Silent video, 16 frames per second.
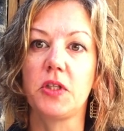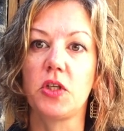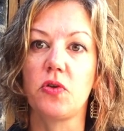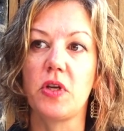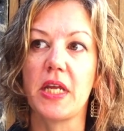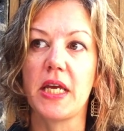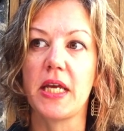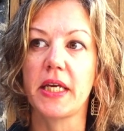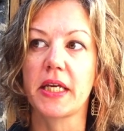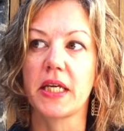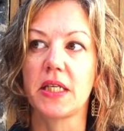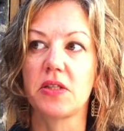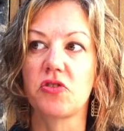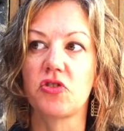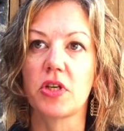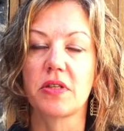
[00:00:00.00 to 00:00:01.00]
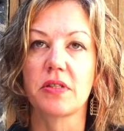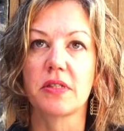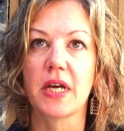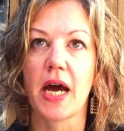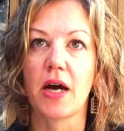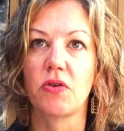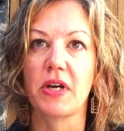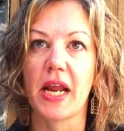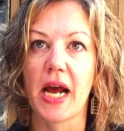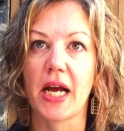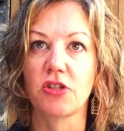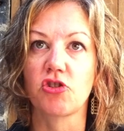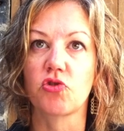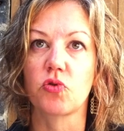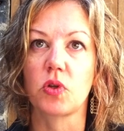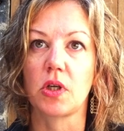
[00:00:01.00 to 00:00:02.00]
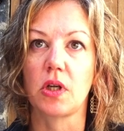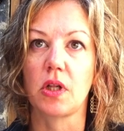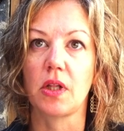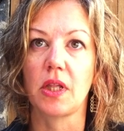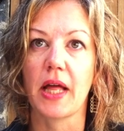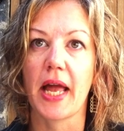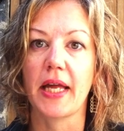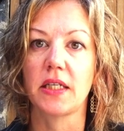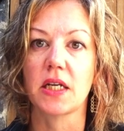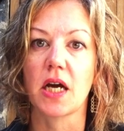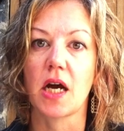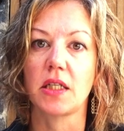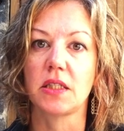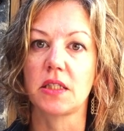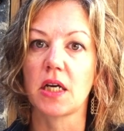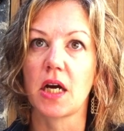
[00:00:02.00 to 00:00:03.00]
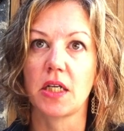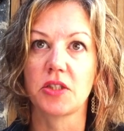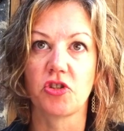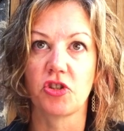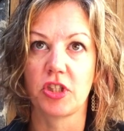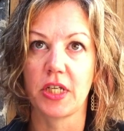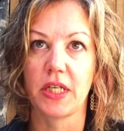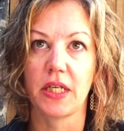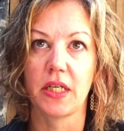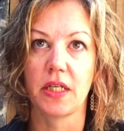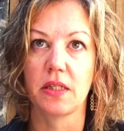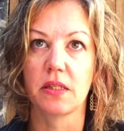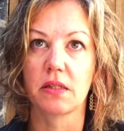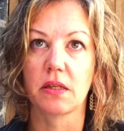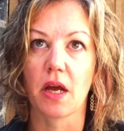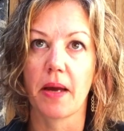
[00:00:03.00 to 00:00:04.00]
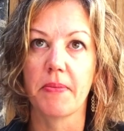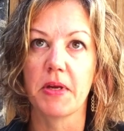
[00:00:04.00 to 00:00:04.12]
unique is just how natural and untouched it is.